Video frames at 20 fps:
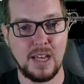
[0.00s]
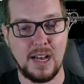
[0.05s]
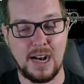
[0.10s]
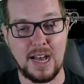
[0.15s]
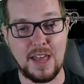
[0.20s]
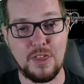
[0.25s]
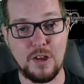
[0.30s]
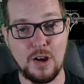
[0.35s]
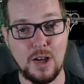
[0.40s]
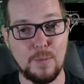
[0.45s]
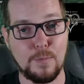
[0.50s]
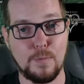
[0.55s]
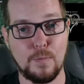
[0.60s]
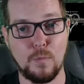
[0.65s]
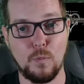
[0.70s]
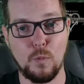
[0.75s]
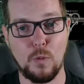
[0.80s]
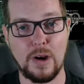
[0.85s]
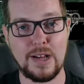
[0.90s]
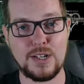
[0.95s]
I thought
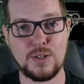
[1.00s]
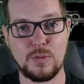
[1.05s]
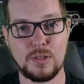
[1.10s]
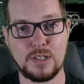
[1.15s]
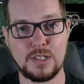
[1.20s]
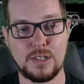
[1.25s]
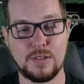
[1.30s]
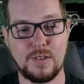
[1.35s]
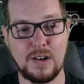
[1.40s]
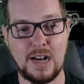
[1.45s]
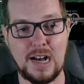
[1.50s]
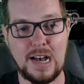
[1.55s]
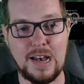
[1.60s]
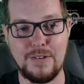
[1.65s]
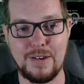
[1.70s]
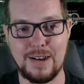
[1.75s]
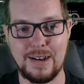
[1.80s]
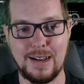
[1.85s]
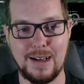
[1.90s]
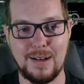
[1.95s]
Wedge would survive,
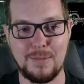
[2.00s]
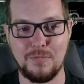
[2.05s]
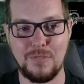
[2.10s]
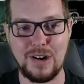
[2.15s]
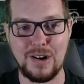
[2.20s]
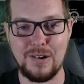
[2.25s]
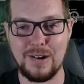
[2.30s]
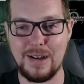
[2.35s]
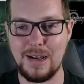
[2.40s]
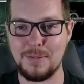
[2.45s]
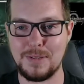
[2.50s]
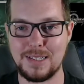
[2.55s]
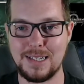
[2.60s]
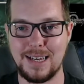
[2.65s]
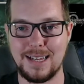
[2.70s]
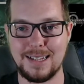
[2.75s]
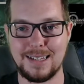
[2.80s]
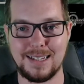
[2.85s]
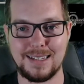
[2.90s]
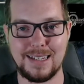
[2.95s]
and I'm very
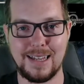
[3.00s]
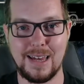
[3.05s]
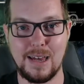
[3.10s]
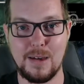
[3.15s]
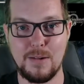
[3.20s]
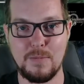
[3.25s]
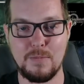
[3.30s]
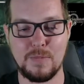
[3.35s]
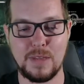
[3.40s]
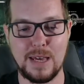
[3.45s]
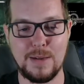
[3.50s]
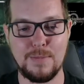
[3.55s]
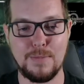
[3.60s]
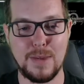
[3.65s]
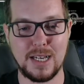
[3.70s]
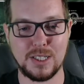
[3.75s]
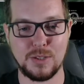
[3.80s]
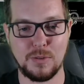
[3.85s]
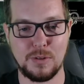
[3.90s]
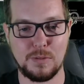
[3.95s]
upset that they
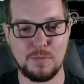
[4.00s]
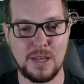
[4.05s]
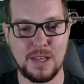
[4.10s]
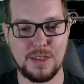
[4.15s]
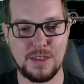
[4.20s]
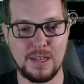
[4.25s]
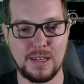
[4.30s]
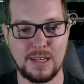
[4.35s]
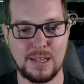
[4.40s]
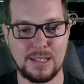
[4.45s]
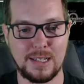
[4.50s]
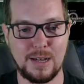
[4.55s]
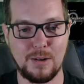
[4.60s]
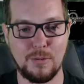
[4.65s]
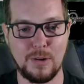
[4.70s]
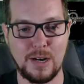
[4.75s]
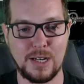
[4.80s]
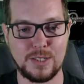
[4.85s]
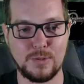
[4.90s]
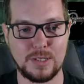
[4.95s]
messed with me thinking that
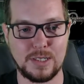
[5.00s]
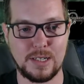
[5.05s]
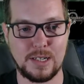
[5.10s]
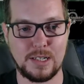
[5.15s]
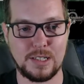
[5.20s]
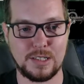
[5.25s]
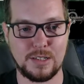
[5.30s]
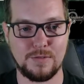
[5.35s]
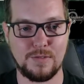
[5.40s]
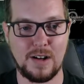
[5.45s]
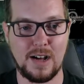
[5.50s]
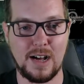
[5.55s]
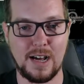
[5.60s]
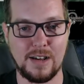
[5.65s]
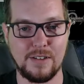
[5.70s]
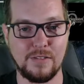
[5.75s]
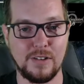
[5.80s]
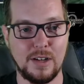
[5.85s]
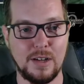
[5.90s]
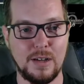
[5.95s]
Wedge was going to survive.